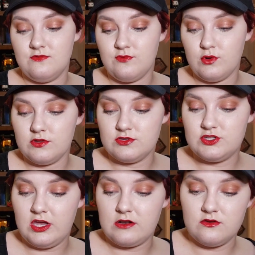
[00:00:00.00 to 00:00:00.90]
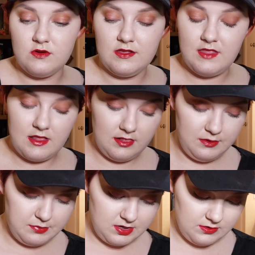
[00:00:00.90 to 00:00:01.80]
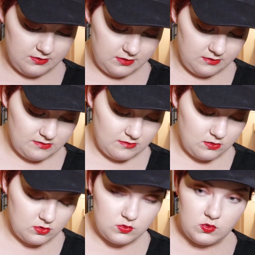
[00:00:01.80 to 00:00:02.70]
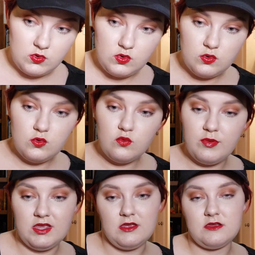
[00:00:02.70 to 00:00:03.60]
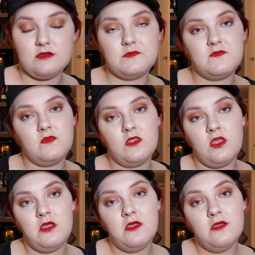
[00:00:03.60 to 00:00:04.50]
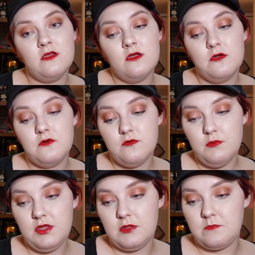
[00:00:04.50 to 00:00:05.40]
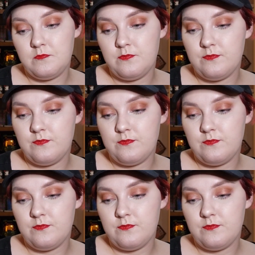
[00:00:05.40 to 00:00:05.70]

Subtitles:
foiled shadow, and that lip color is too pink for me.